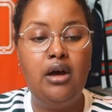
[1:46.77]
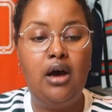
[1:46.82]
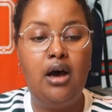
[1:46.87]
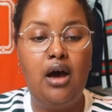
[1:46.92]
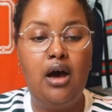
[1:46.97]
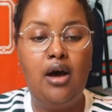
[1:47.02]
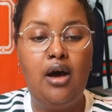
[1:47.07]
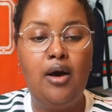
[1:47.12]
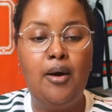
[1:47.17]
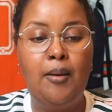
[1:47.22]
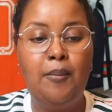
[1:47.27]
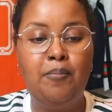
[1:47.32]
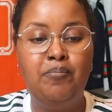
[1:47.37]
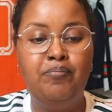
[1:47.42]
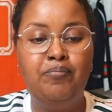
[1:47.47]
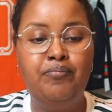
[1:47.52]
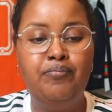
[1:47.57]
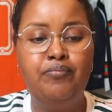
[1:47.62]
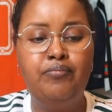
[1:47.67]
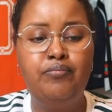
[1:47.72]

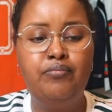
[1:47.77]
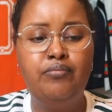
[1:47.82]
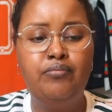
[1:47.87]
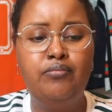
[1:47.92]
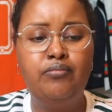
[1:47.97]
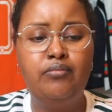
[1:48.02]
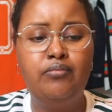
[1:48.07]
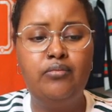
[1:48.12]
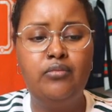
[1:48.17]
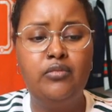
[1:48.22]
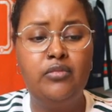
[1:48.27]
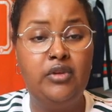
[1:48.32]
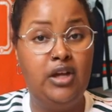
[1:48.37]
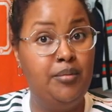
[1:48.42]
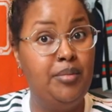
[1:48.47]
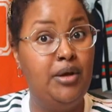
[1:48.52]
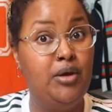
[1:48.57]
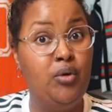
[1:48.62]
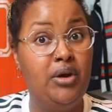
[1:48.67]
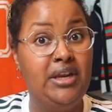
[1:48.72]
That'll
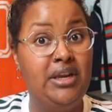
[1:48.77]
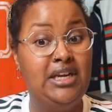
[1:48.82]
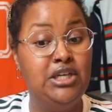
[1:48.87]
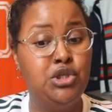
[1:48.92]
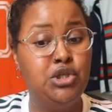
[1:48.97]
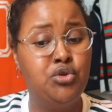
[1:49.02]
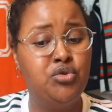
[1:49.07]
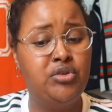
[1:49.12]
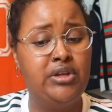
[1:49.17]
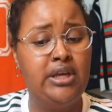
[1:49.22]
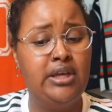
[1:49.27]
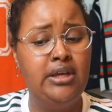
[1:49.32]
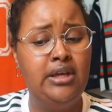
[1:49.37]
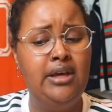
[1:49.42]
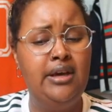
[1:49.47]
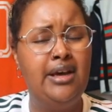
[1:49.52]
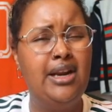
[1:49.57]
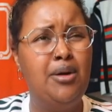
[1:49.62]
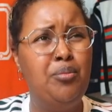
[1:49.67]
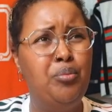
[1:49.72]
be quite interesting.
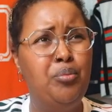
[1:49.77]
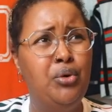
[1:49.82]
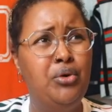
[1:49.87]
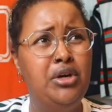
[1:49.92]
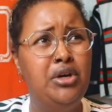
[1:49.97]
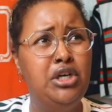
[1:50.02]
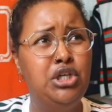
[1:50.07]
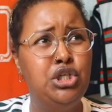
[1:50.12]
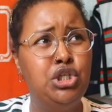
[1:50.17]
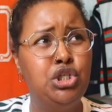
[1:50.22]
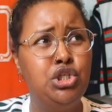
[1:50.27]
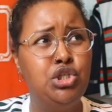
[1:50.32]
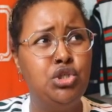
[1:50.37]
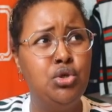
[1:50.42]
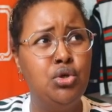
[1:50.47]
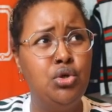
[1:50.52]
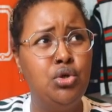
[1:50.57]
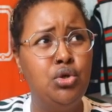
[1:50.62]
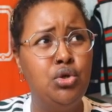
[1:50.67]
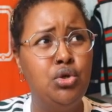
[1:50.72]
And I'm pretty
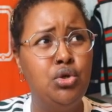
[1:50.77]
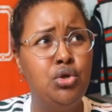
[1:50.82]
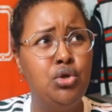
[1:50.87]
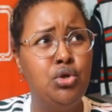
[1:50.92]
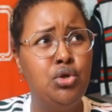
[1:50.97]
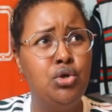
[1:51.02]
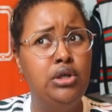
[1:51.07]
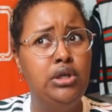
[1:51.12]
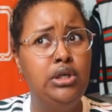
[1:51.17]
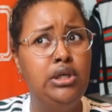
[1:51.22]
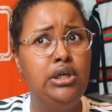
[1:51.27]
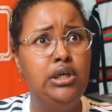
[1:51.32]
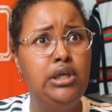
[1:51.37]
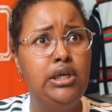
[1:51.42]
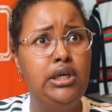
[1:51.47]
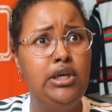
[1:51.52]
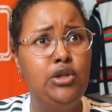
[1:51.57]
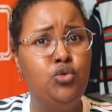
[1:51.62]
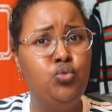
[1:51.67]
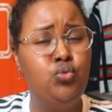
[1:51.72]
sure
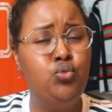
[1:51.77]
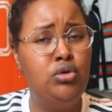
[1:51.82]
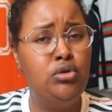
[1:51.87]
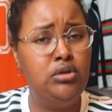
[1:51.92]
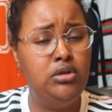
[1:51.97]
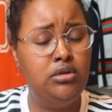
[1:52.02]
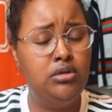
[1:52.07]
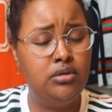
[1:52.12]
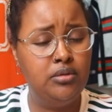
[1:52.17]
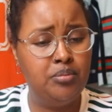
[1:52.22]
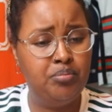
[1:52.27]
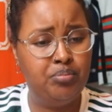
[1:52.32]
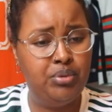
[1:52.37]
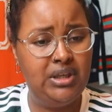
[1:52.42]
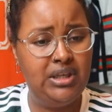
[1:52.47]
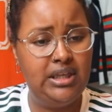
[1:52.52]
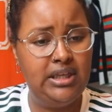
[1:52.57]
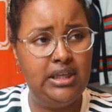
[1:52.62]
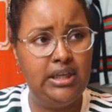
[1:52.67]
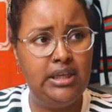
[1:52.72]
it will
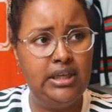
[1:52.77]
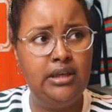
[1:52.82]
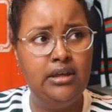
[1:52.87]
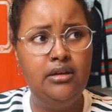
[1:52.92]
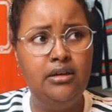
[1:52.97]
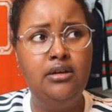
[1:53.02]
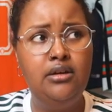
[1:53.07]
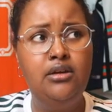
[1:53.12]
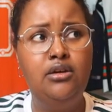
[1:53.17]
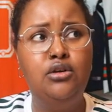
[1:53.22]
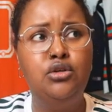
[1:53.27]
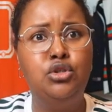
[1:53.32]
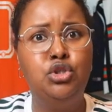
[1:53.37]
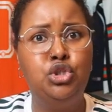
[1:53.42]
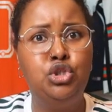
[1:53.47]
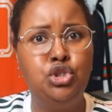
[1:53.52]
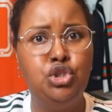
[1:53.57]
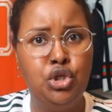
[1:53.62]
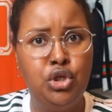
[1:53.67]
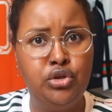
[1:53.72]
be
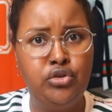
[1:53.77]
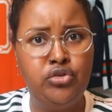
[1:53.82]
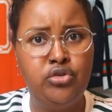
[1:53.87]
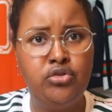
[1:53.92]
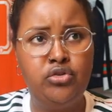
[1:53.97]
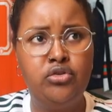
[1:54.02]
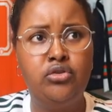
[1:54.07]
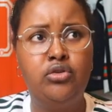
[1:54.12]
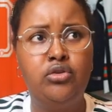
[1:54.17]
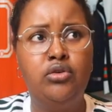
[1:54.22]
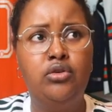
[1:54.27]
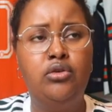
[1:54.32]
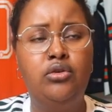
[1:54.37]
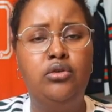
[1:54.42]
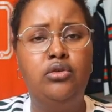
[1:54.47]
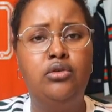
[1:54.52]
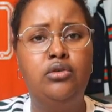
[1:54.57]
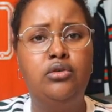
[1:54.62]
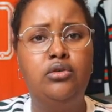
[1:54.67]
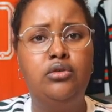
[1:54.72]
just,
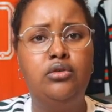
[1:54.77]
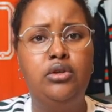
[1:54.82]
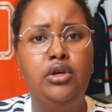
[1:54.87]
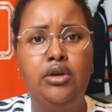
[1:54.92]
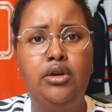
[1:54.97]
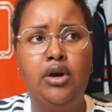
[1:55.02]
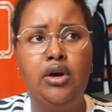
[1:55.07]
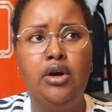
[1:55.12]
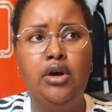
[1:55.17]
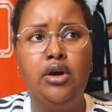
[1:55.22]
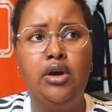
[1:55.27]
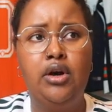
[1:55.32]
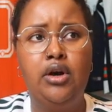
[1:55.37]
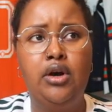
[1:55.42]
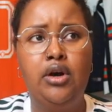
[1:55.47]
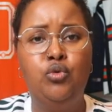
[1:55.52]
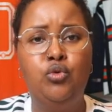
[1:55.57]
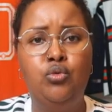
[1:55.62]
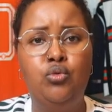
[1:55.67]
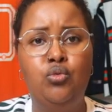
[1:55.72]
you know,
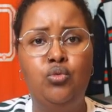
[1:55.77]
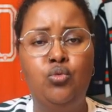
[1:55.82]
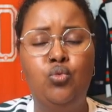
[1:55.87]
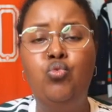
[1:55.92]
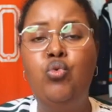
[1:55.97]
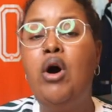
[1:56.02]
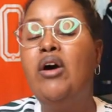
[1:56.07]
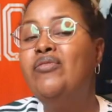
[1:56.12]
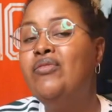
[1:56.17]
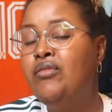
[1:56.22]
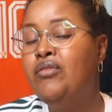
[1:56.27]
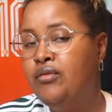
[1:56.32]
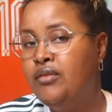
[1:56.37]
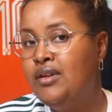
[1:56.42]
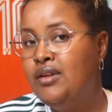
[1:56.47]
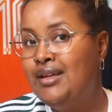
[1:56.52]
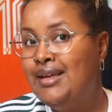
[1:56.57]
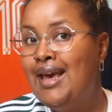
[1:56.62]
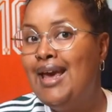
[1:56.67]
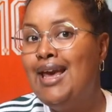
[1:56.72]
one
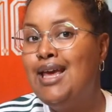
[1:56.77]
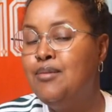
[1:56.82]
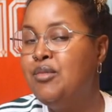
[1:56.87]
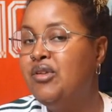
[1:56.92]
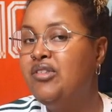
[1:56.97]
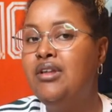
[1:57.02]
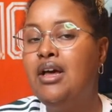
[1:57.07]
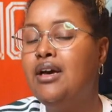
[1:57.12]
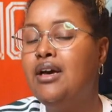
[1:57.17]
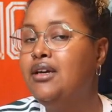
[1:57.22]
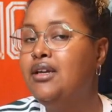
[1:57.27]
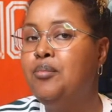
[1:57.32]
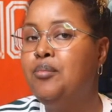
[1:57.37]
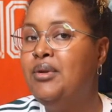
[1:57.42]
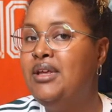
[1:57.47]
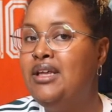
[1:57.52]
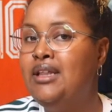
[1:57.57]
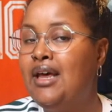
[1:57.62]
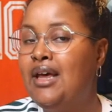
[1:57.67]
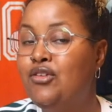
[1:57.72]
game. It's not going to
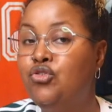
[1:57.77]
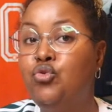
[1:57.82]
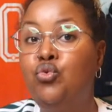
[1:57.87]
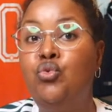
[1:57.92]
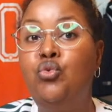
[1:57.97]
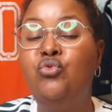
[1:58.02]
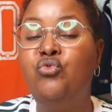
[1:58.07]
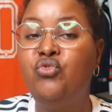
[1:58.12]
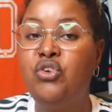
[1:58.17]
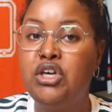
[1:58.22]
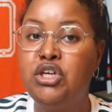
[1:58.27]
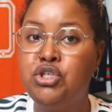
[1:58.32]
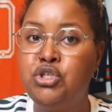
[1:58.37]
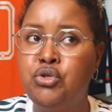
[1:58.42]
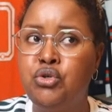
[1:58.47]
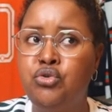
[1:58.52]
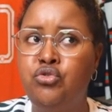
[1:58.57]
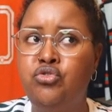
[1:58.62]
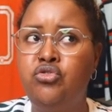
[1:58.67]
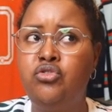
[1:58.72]
be like two
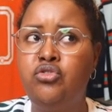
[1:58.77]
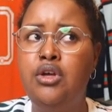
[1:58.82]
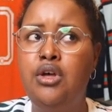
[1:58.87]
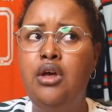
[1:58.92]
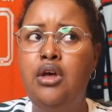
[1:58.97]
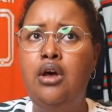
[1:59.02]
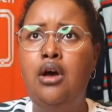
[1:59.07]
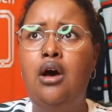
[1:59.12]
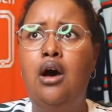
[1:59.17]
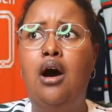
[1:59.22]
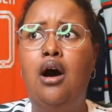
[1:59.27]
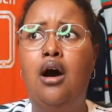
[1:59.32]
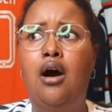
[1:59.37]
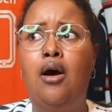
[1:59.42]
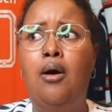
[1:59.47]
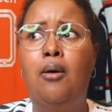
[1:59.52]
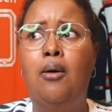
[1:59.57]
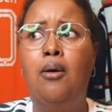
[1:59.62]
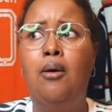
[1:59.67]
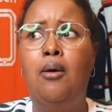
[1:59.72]
fixtures
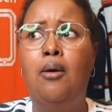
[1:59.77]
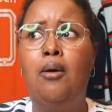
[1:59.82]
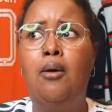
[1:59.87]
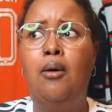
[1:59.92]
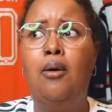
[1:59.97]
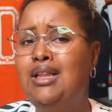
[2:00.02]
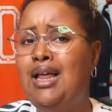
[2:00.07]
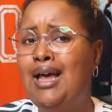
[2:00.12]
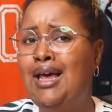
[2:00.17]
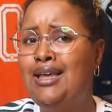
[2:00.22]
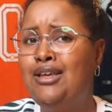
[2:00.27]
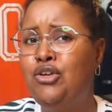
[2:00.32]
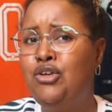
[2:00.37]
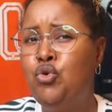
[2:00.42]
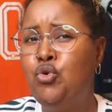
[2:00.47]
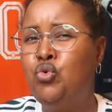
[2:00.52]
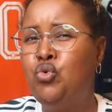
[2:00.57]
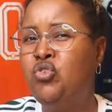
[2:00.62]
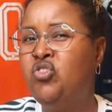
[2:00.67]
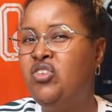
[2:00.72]
like
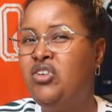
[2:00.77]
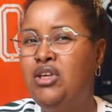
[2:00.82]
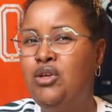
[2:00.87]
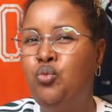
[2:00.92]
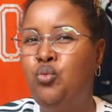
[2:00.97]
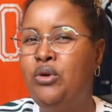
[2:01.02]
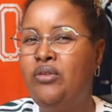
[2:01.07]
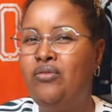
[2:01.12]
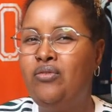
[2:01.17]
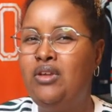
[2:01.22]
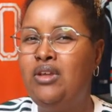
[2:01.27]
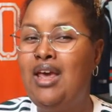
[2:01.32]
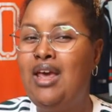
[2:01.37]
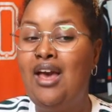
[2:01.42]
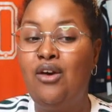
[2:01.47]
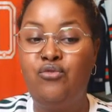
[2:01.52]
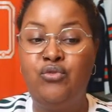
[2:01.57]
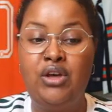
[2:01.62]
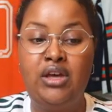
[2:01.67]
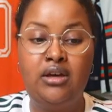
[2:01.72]
you see with the
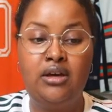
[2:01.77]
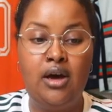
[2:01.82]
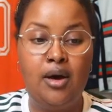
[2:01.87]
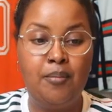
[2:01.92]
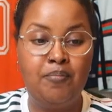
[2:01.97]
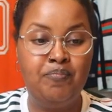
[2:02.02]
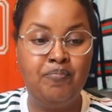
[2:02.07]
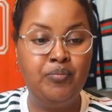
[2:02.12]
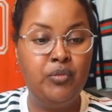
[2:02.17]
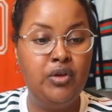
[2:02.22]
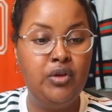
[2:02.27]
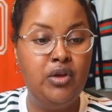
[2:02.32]
FA Cup.